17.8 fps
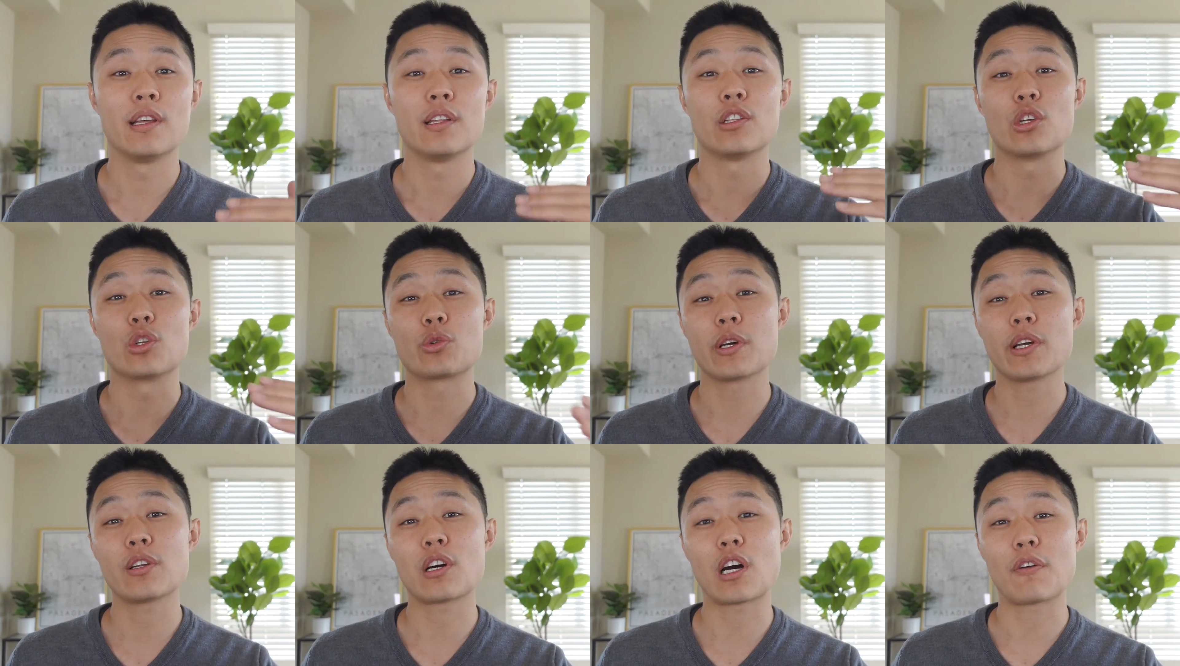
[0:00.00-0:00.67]
The
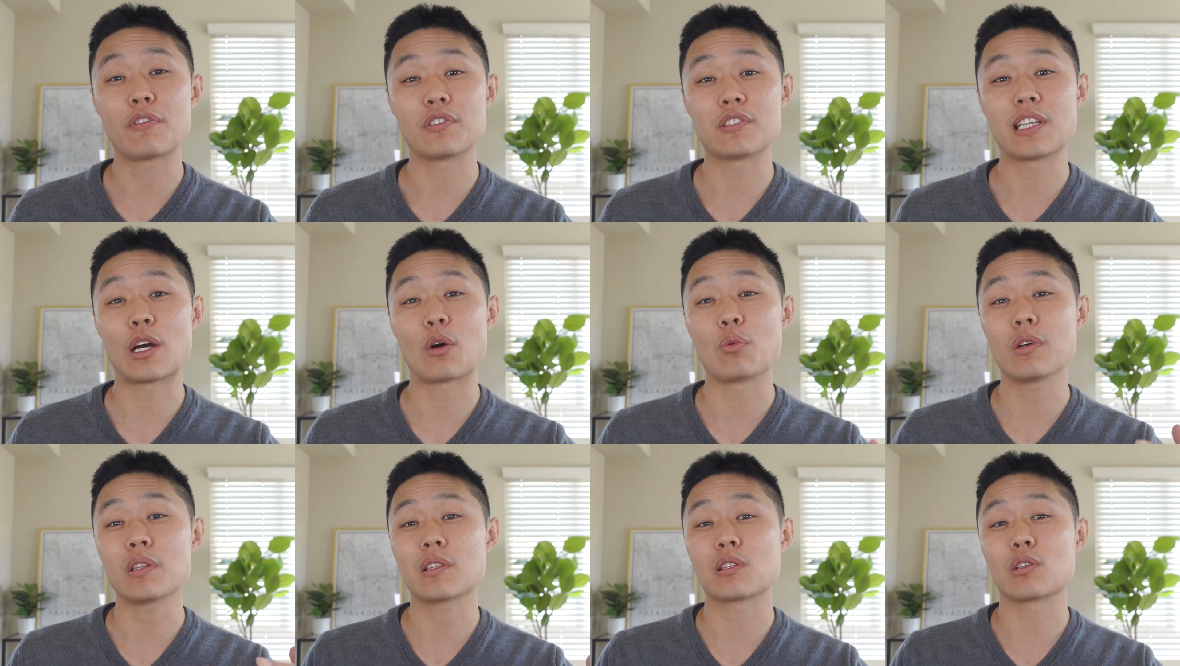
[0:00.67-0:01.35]
trade-off is that
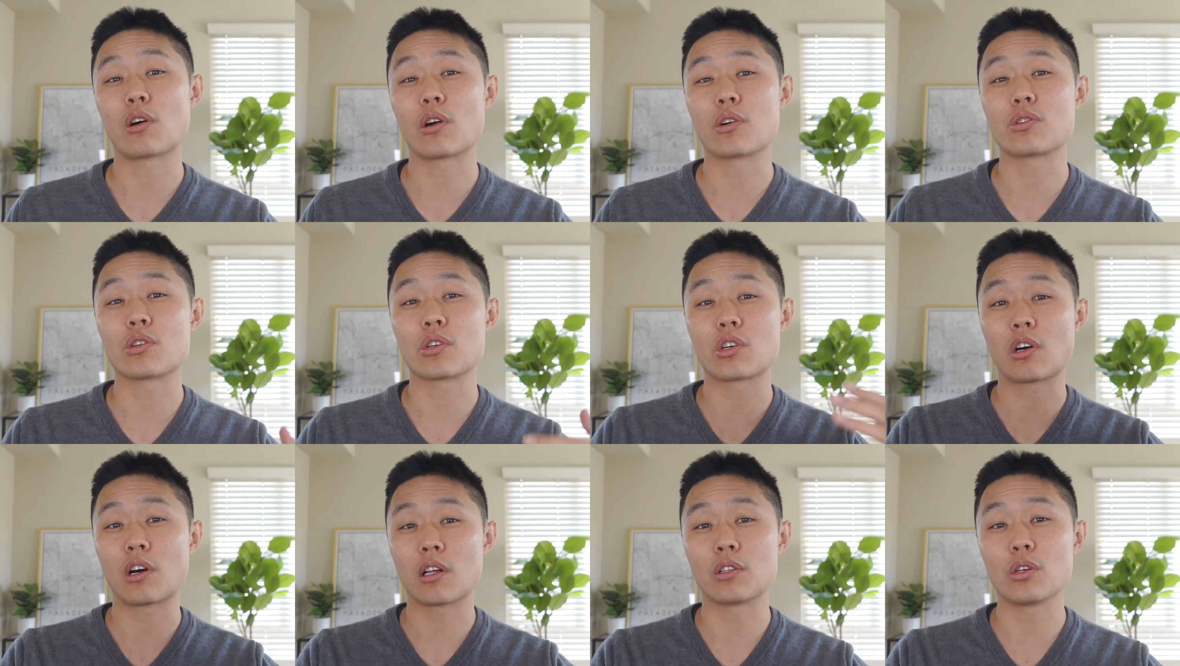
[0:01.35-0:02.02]
with larger
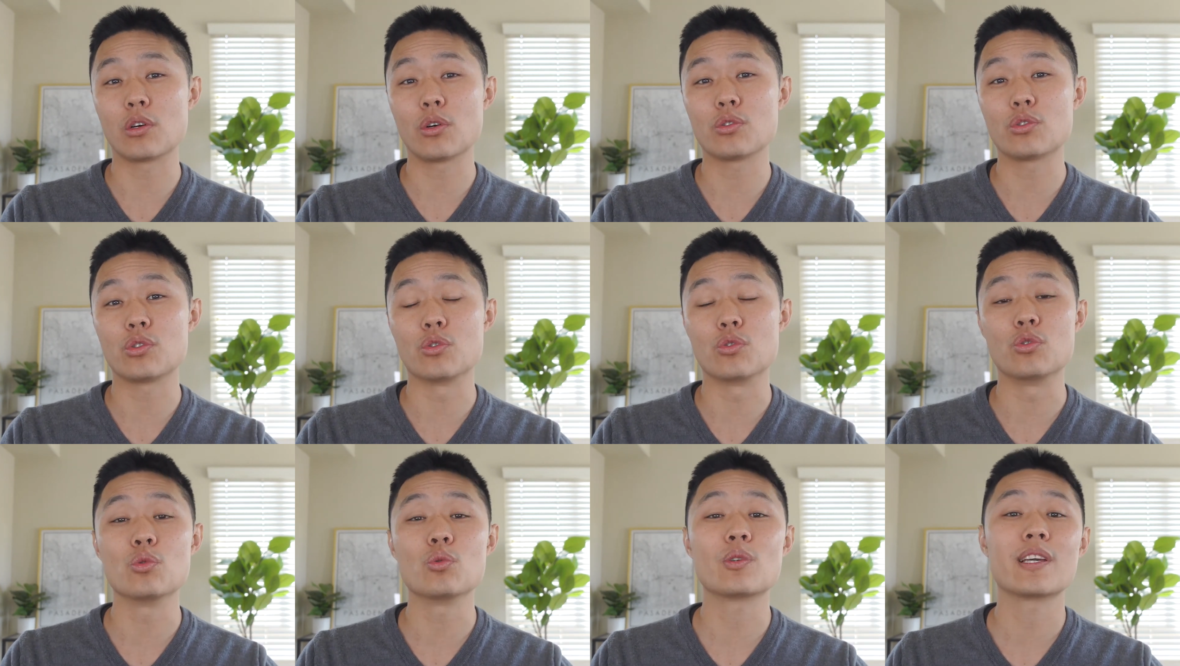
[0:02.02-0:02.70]
condos, you do